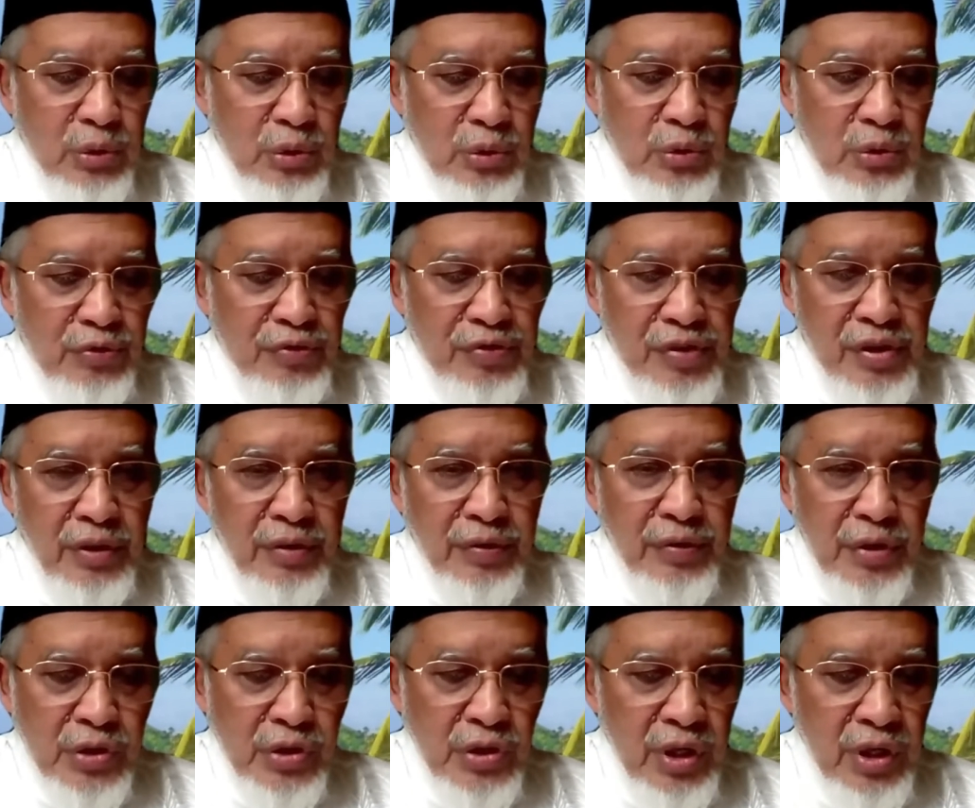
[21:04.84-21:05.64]
to do
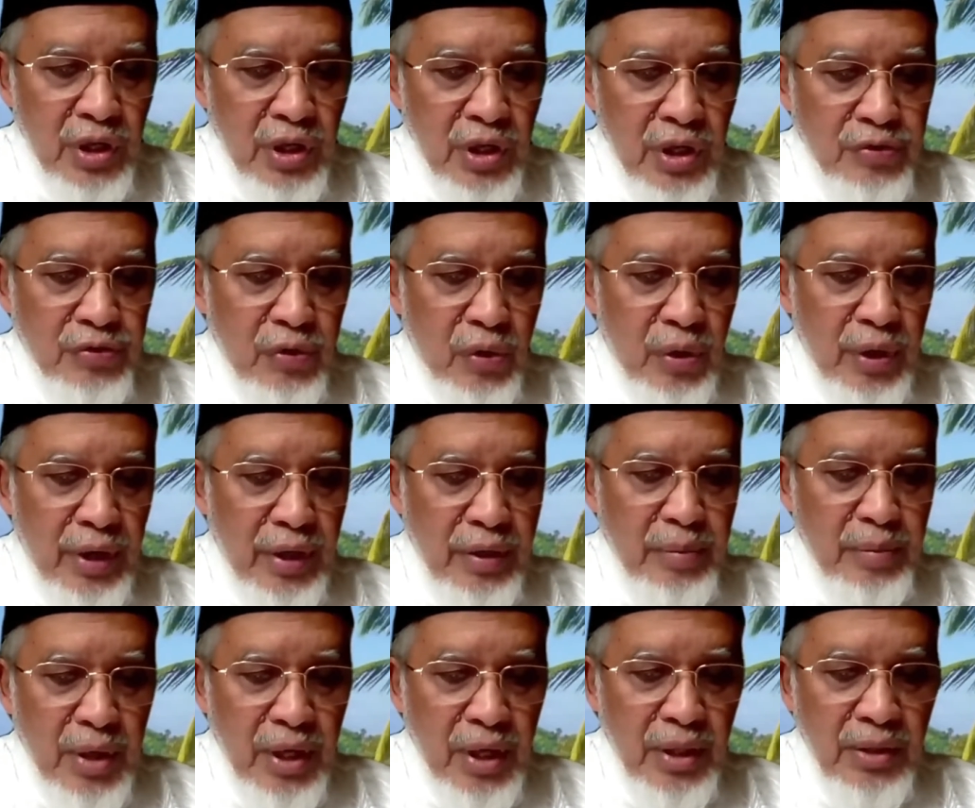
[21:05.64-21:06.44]
field research for
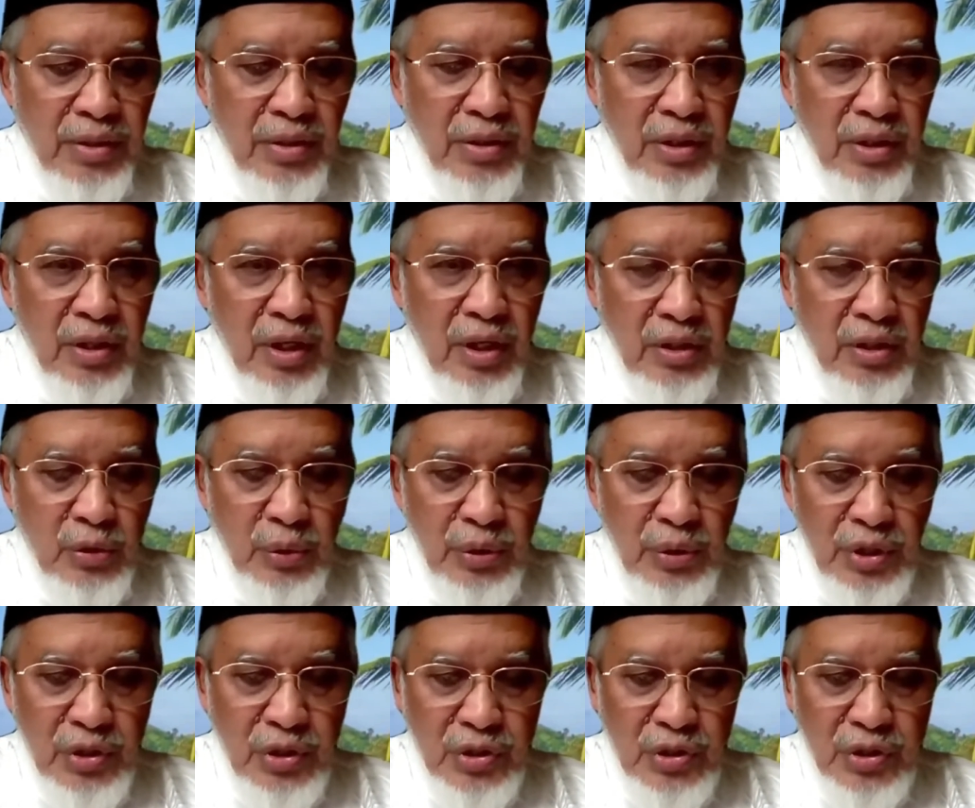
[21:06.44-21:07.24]
8 months in
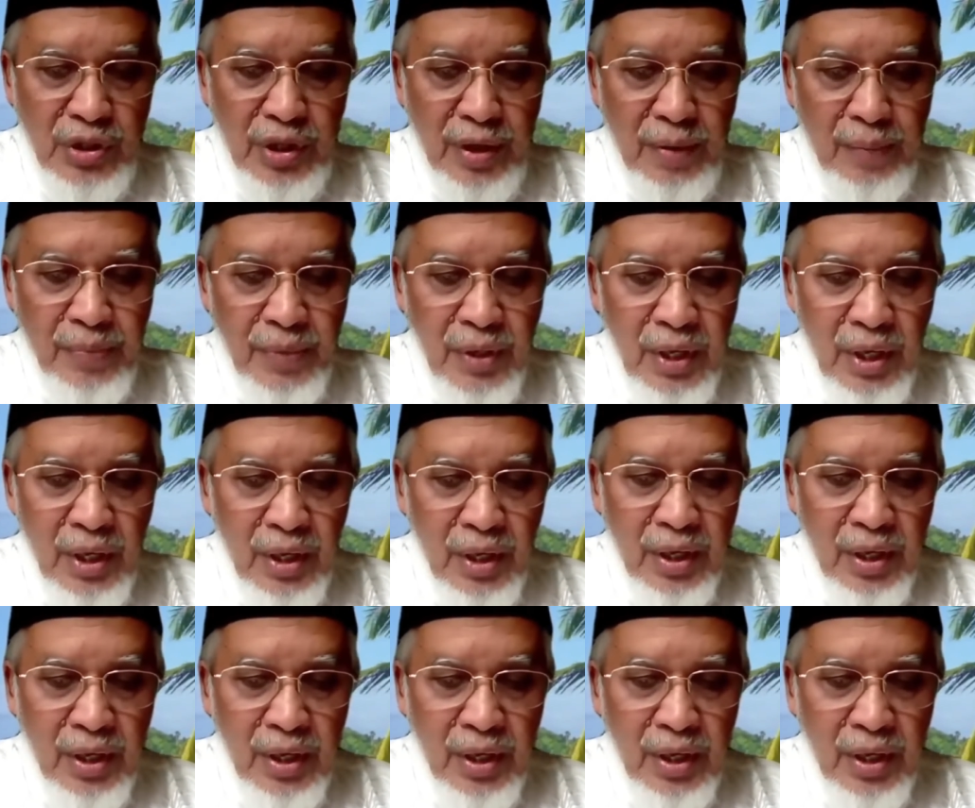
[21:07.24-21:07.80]
Indonesia.